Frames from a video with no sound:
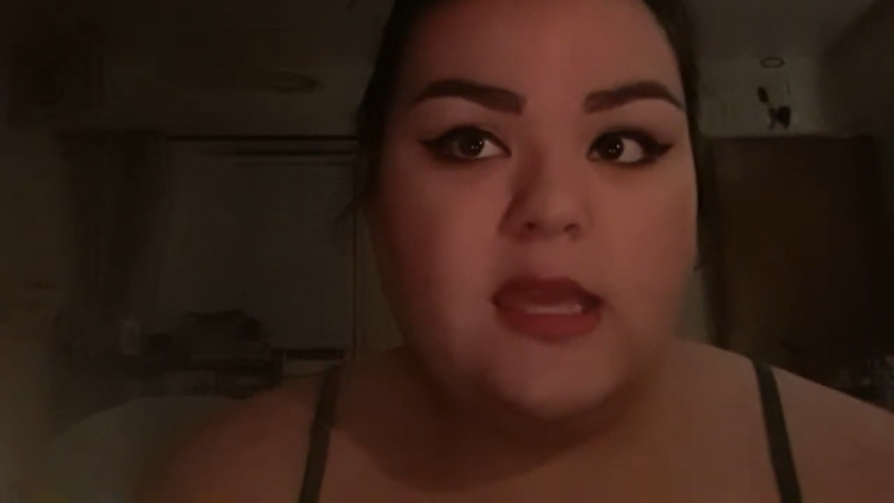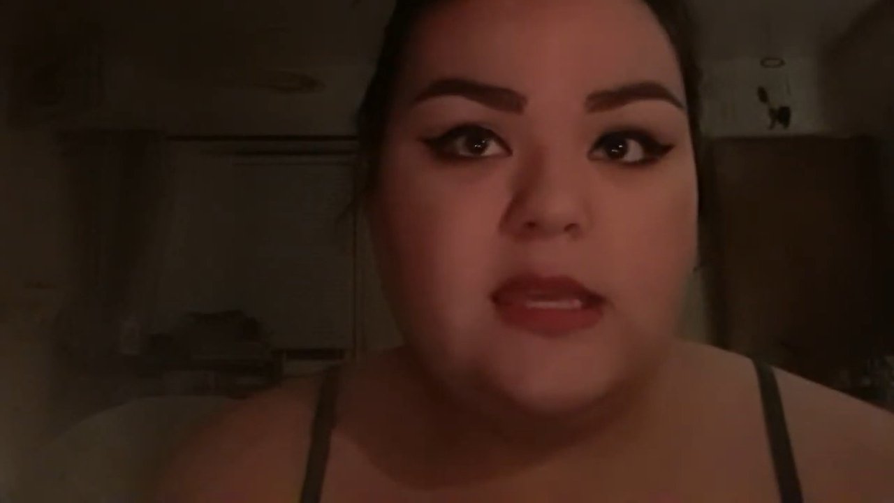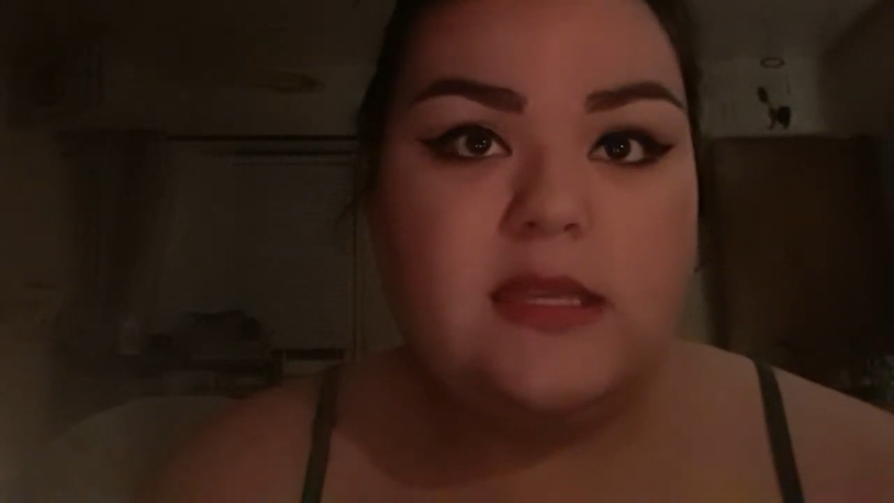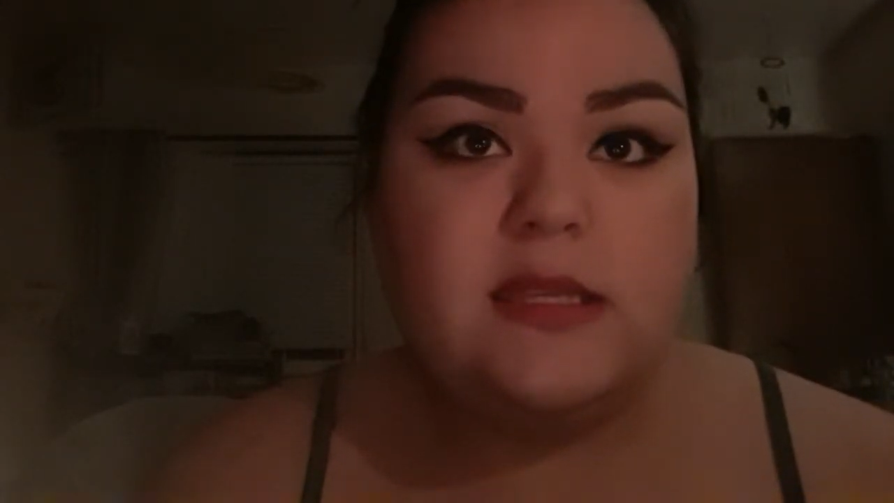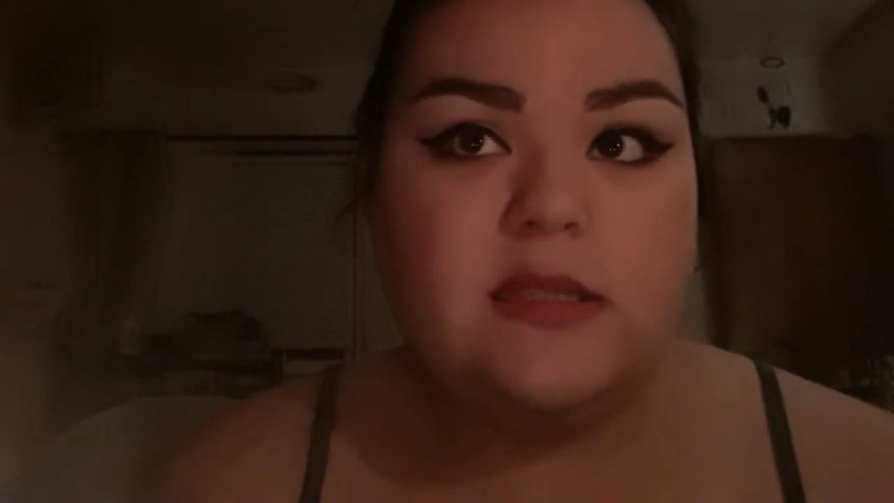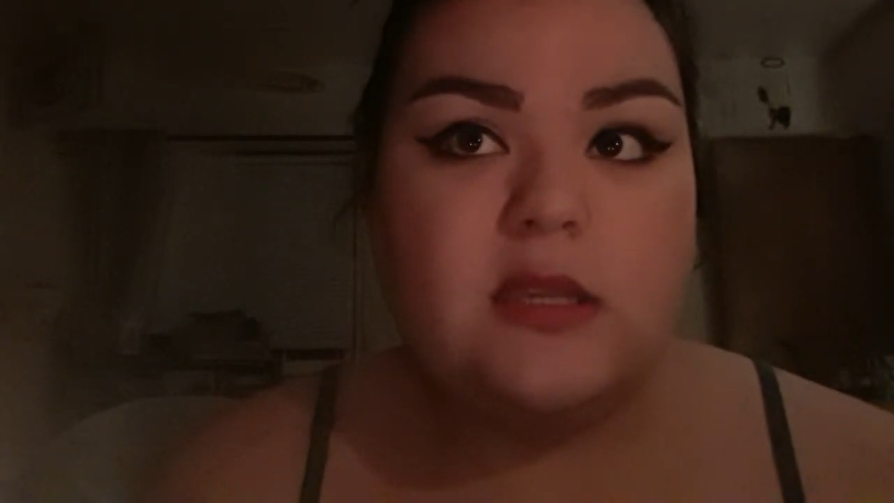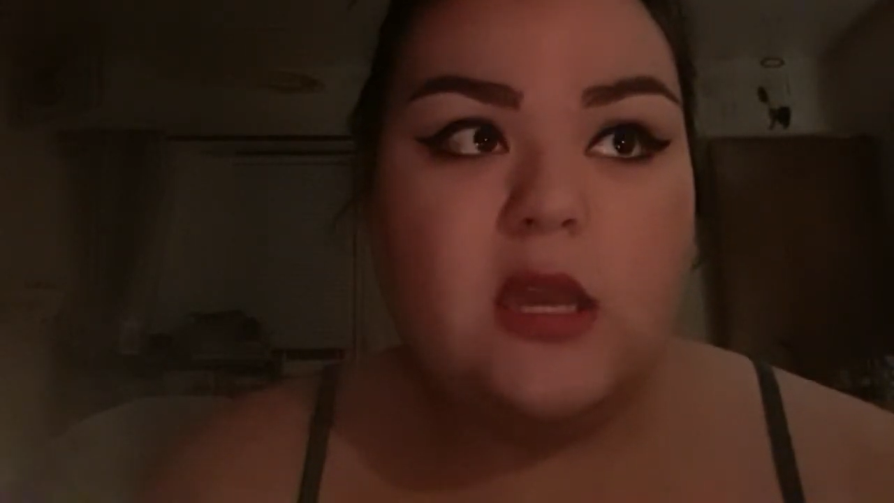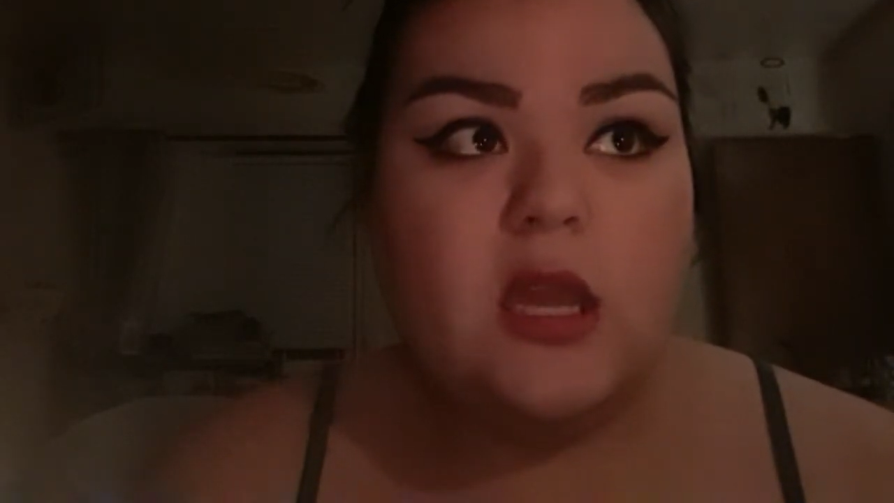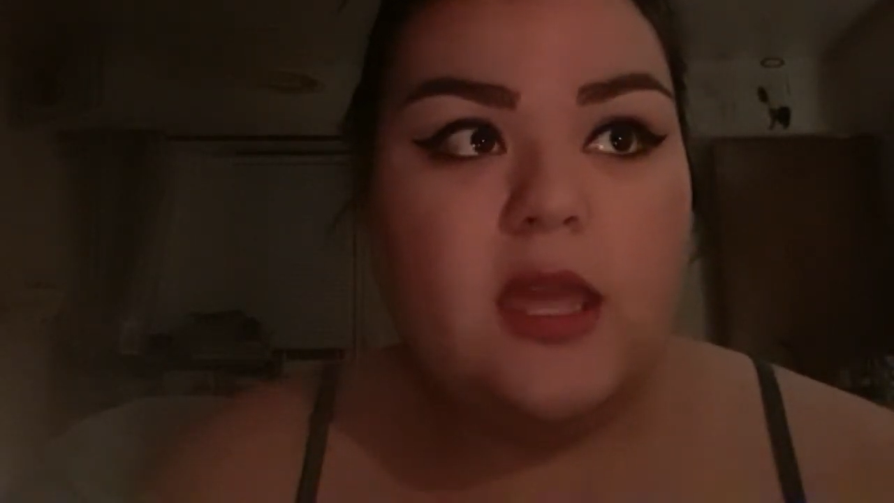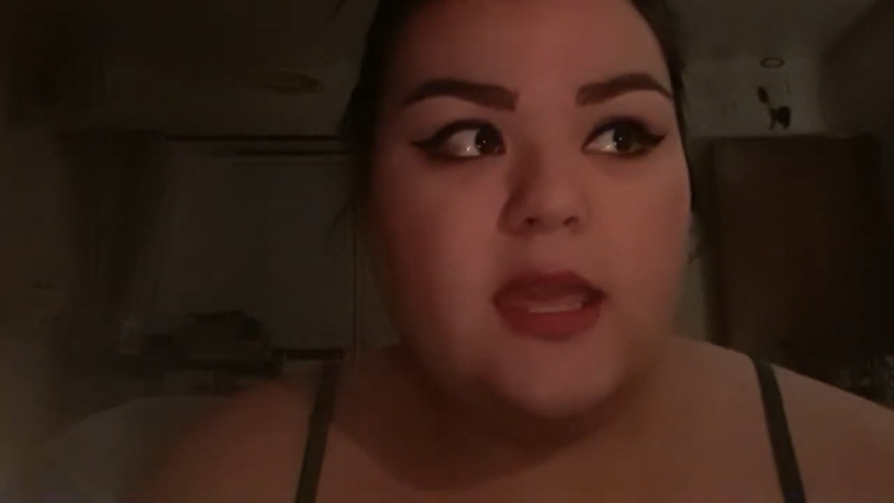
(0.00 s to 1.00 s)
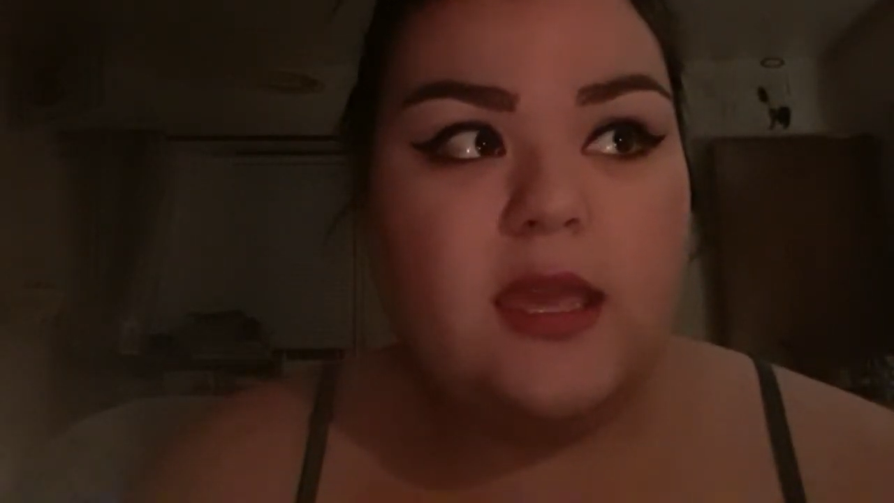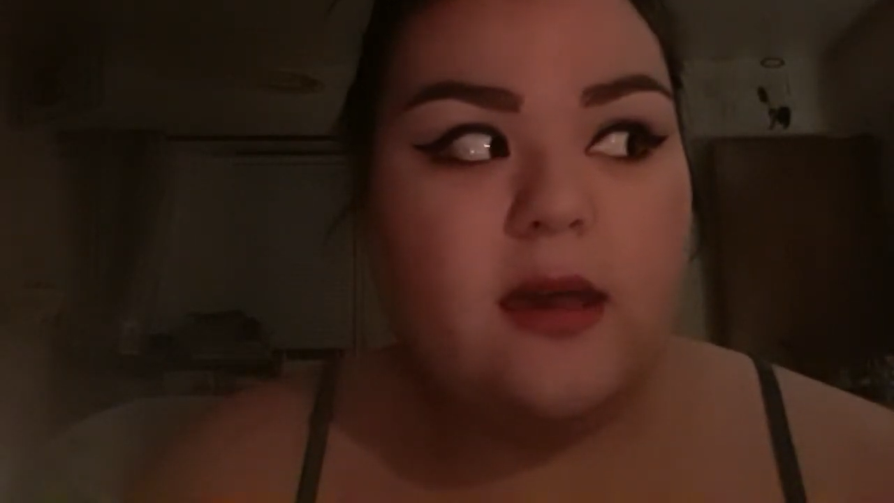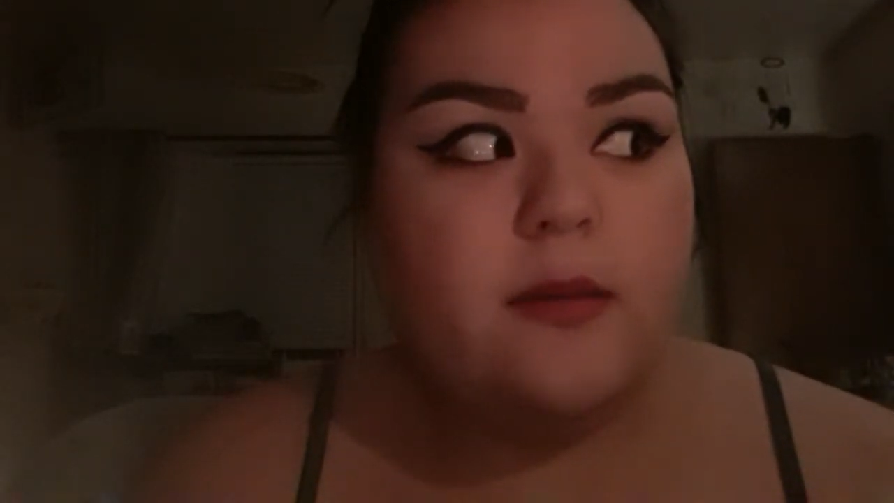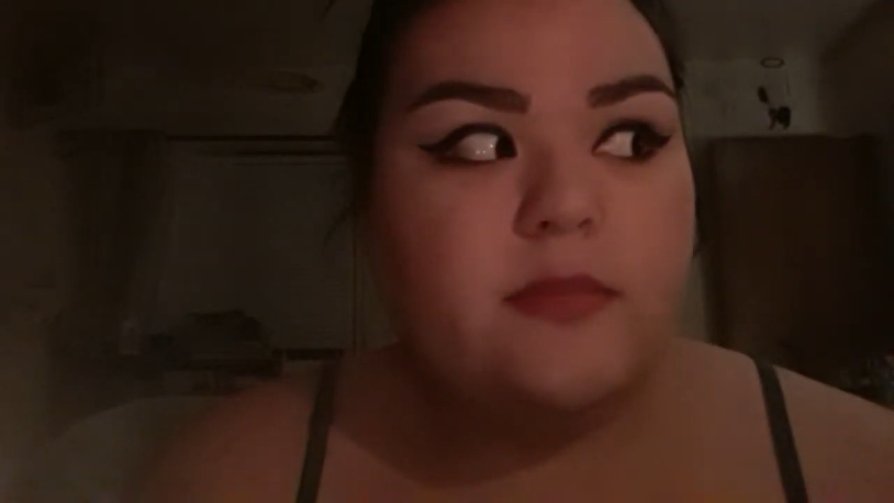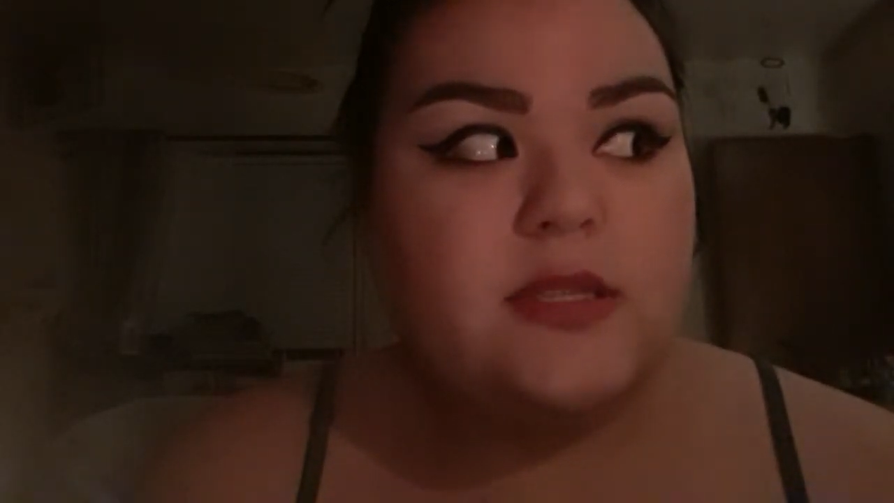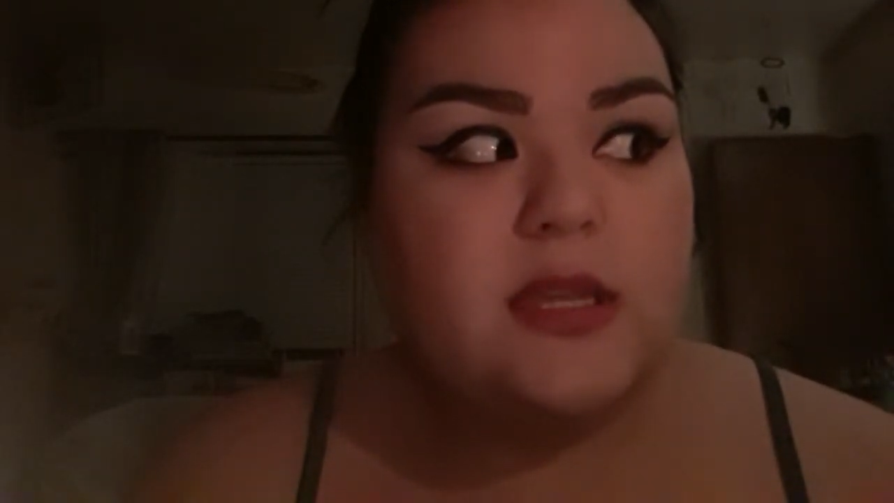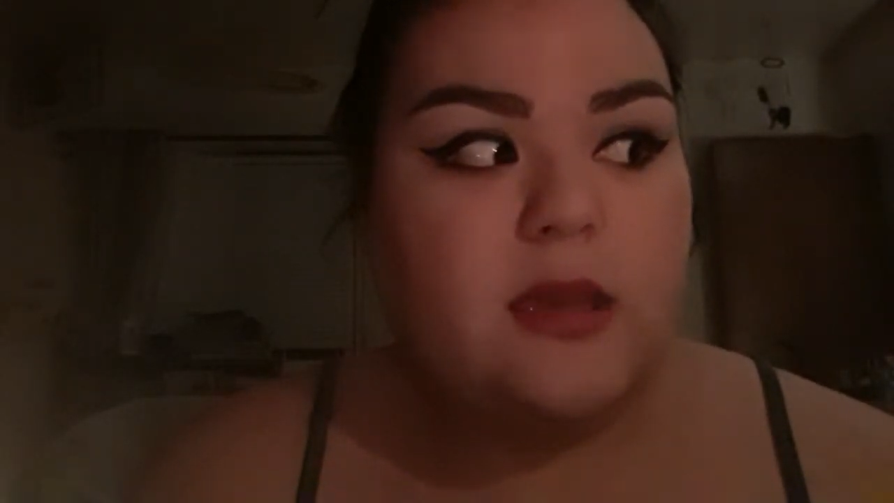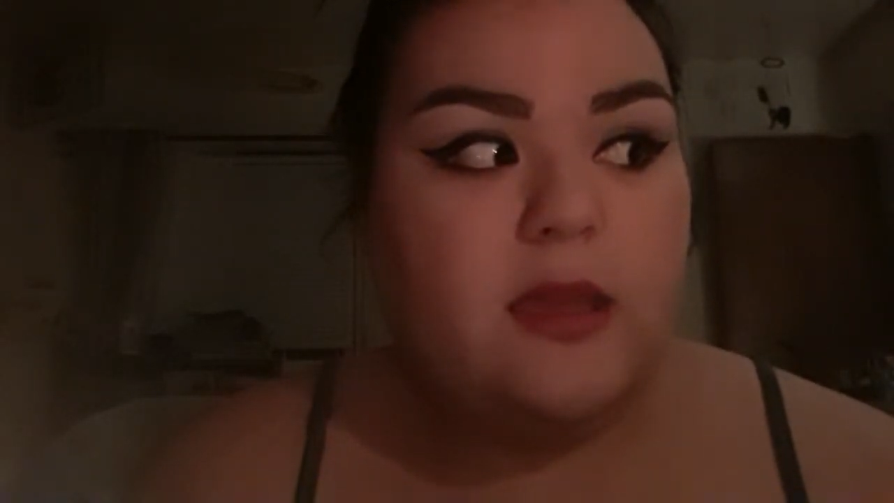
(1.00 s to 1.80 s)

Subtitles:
is it comes